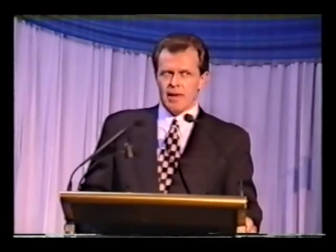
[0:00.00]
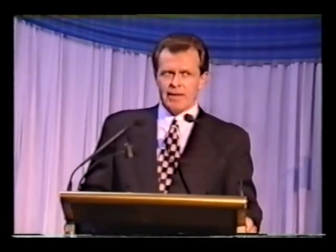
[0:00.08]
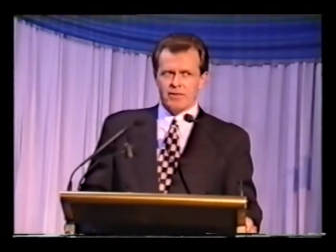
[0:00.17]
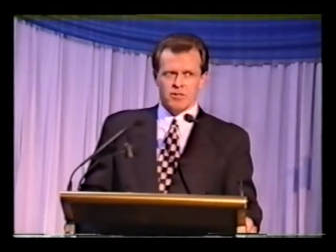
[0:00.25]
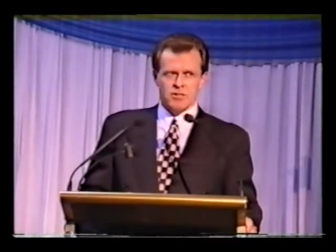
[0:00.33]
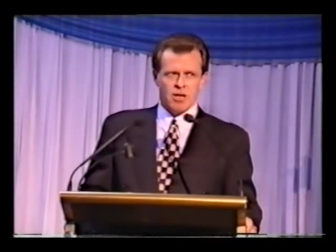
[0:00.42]

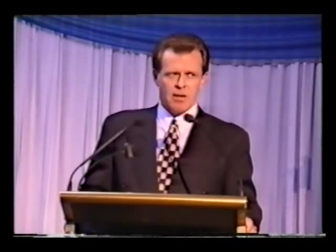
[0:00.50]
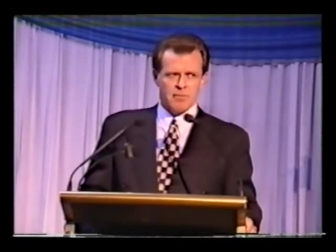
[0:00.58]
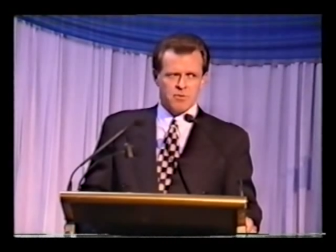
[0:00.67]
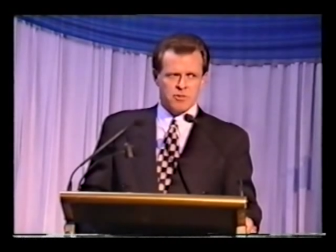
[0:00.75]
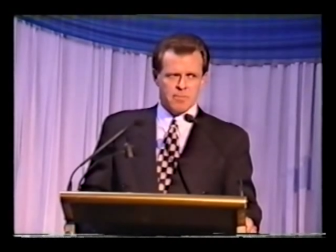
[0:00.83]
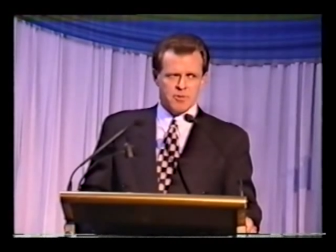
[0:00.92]
At the time,
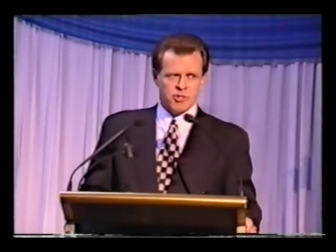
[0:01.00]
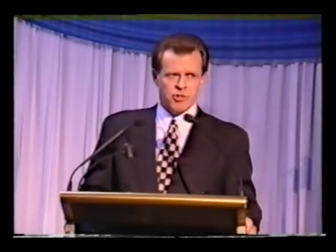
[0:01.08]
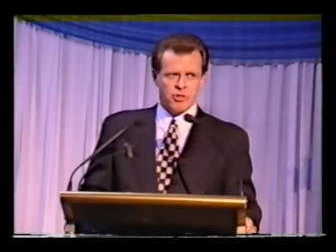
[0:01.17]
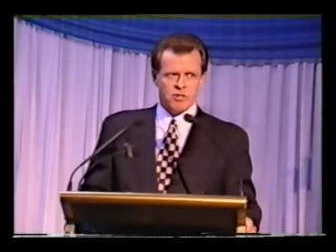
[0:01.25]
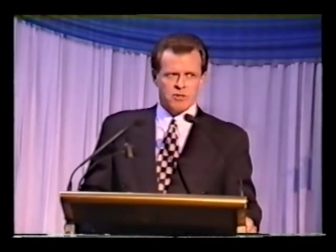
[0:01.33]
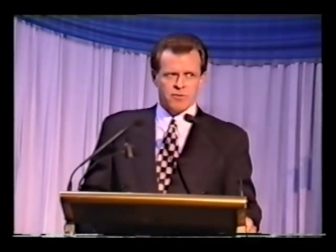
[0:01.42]
there was
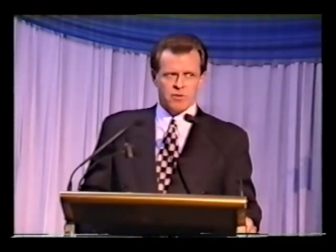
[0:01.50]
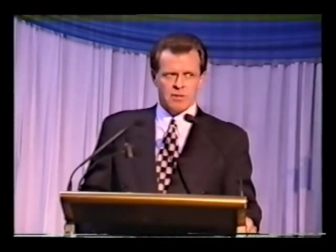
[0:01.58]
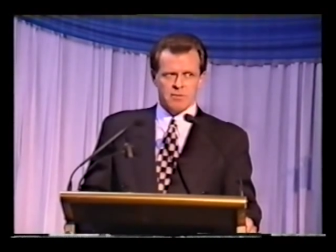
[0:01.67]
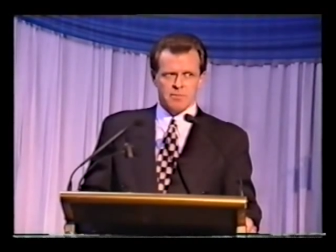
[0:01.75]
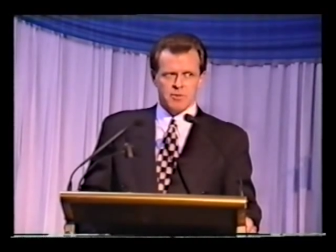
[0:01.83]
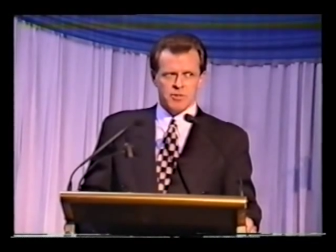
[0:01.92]
opportunities for
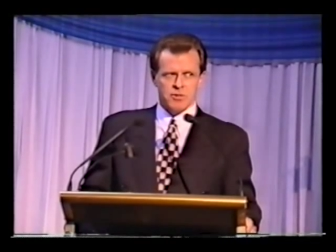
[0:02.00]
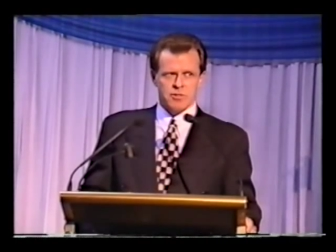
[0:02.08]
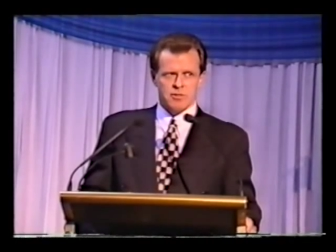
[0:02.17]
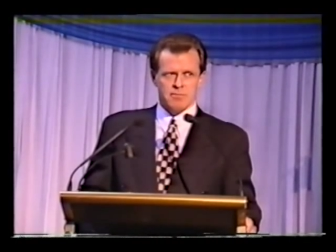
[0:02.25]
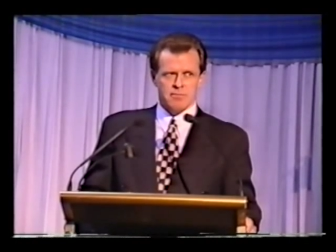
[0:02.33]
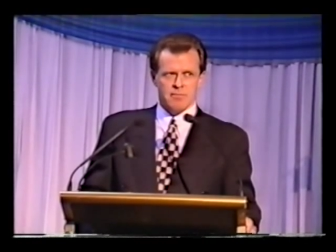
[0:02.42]
them to pursue
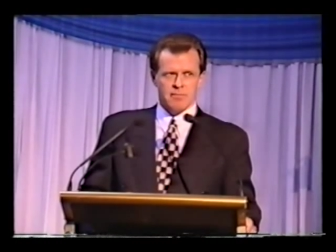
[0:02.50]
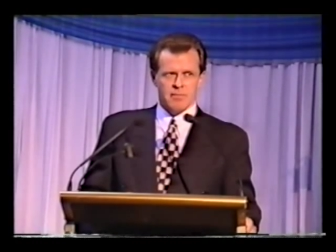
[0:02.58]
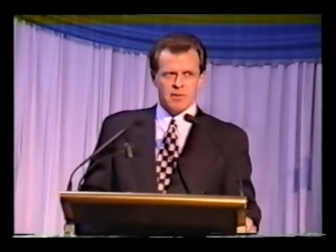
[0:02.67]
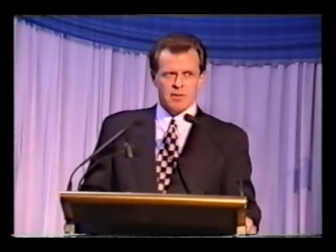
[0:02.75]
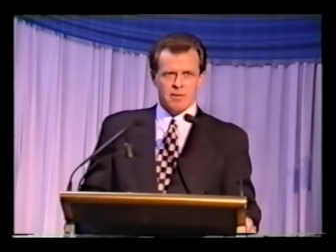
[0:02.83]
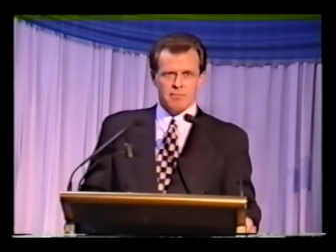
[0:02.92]
some
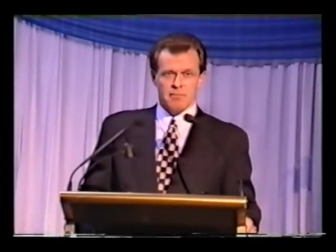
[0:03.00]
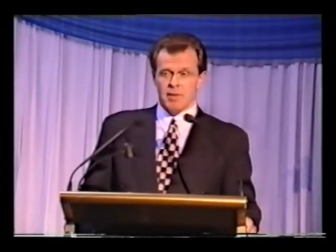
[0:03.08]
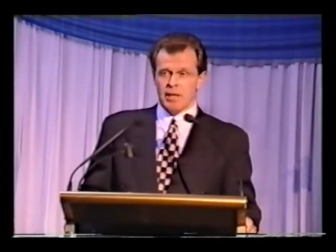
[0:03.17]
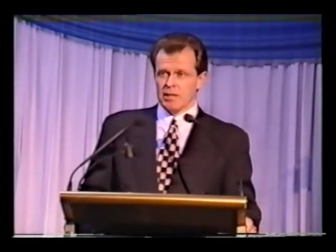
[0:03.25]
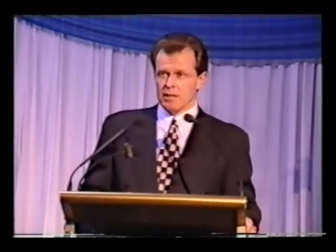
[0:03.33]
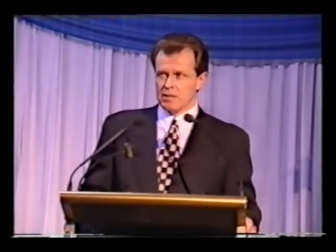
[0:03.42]

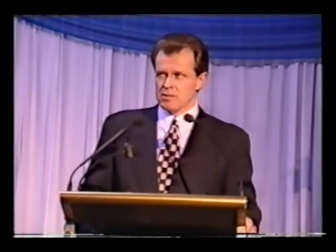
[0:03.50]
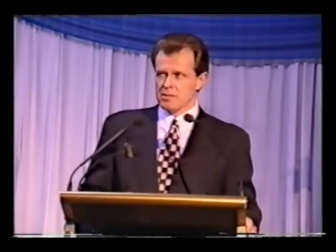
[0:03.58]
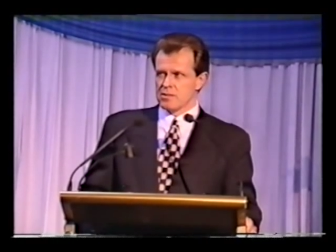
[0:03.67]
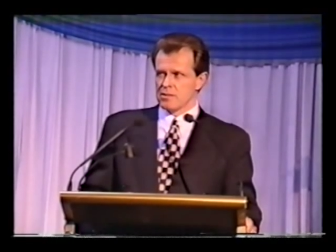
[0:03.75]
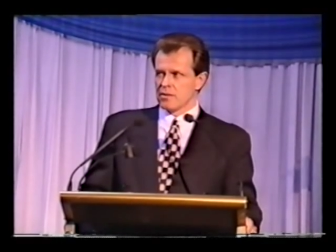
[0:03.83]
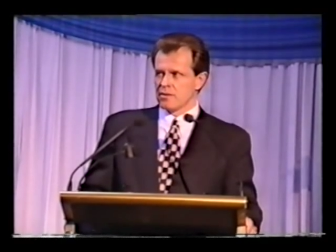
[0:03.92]
meetings
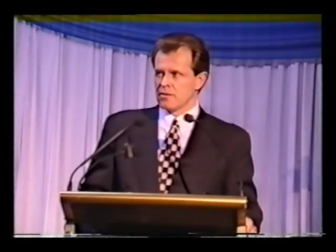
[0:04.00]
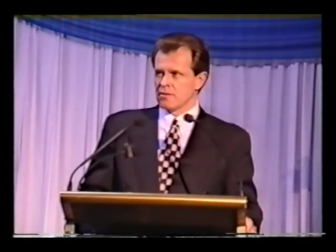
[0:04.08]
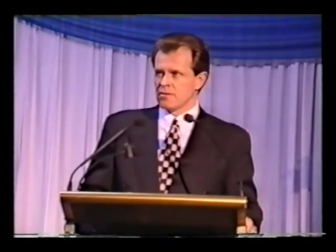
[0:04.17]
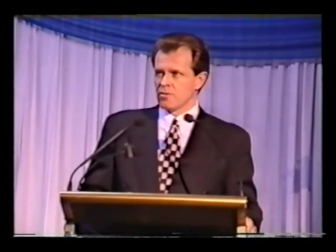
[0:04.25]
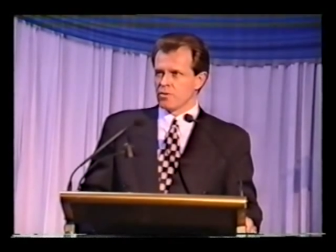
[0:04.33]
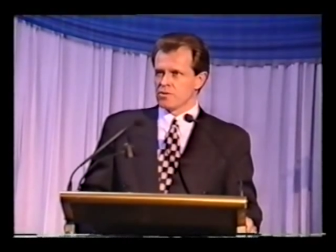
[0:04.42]

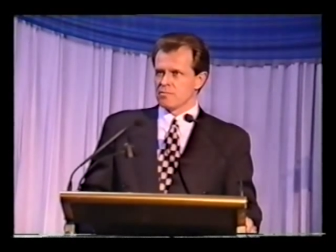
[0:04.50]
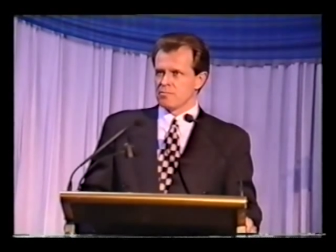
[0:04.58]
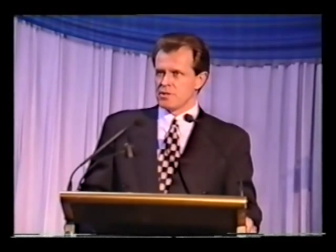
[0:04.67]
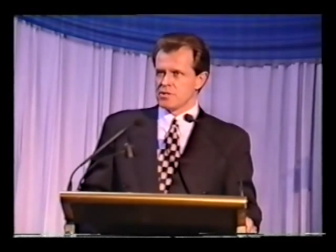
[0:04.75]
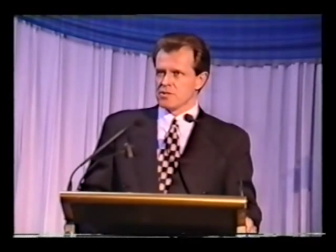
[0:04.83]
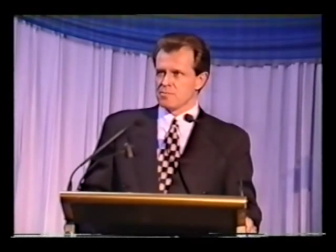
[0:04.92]
with some
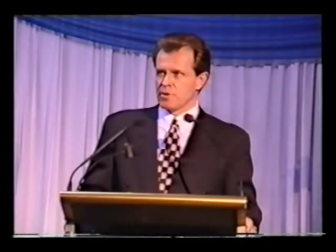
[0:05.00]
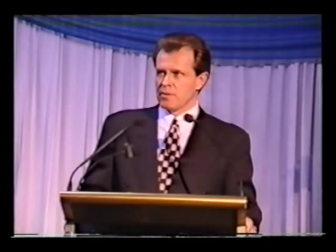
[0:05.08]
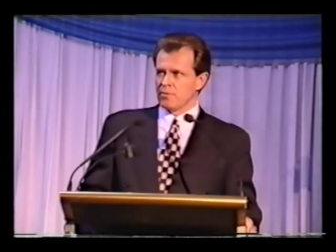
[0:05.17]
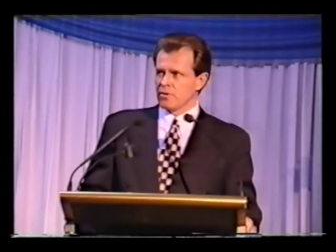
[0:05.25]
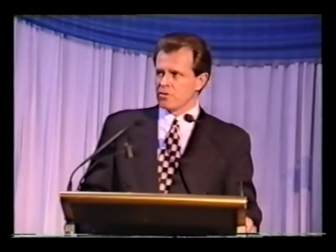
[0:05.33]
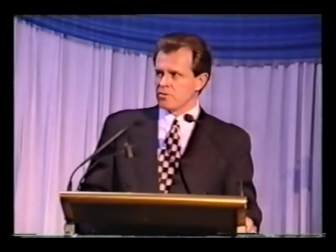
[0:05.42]
business
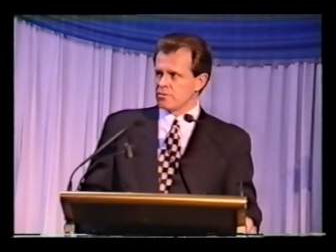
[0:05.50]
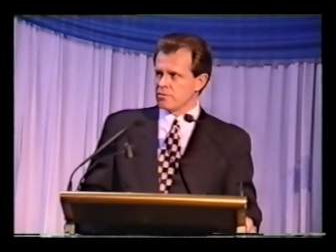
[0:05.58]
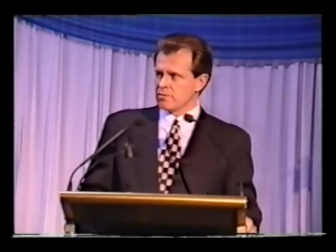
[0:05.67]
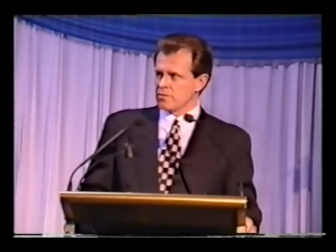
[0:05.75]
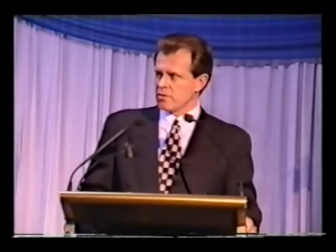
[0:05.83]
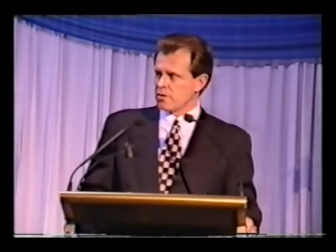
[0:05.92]
people who
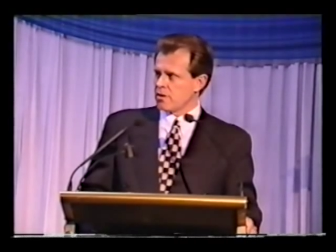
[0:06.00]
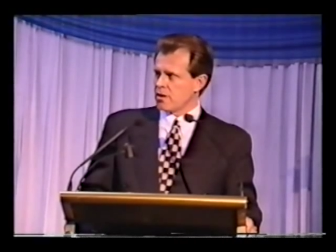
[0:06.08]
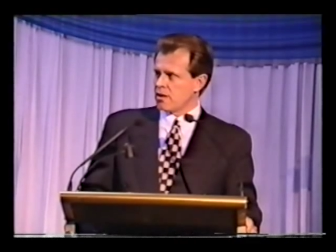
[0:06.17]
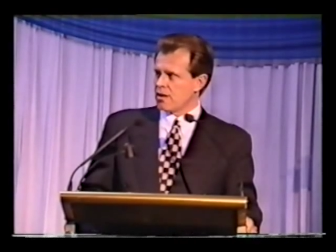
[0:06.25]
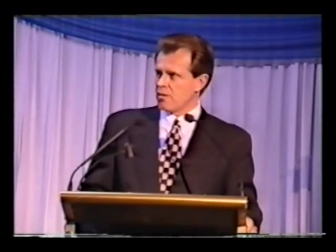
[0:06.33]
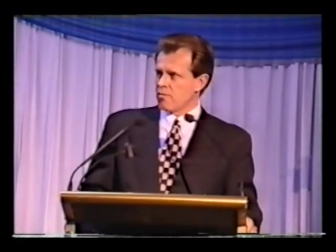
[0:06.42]

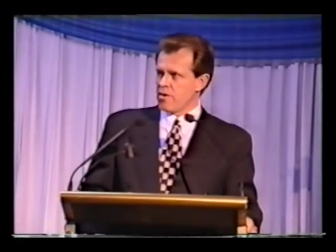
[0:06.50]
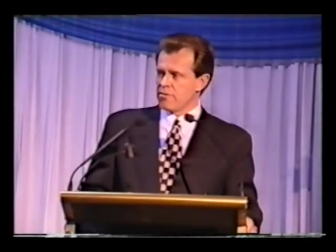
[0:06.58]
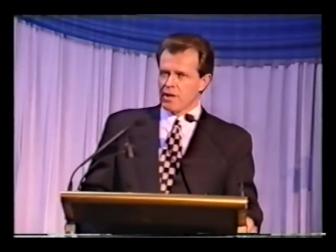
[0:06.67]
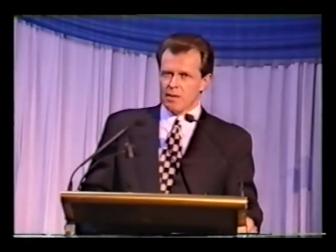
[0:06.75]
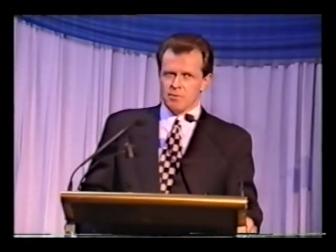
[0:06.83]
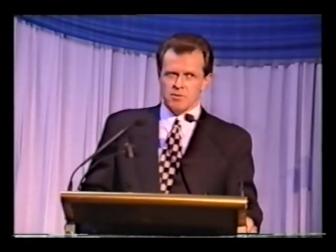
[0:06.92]
I
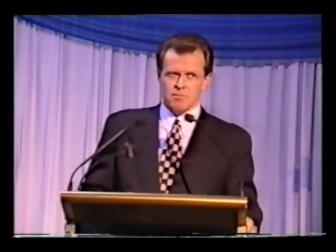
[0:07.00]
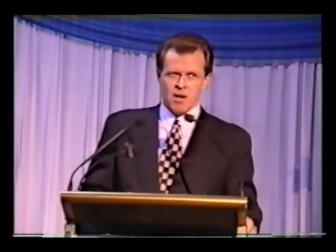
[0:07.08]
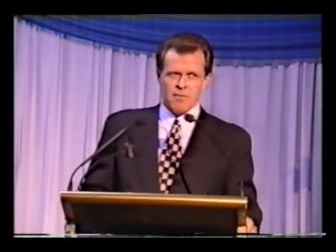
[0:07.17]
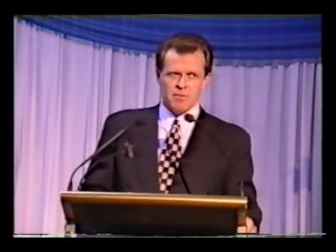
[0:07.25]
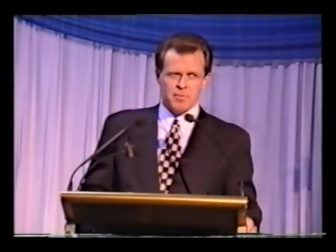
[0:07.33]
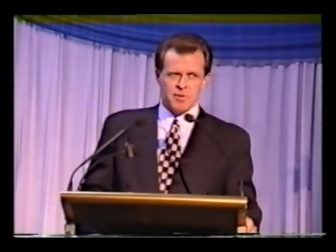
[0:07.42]
won't name at the
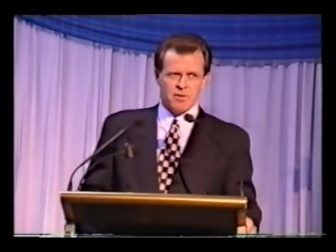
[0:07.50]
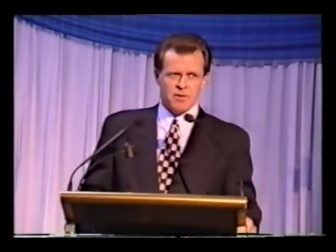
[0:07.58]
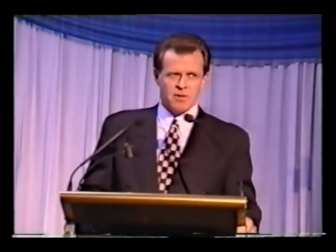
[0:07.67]
moment, but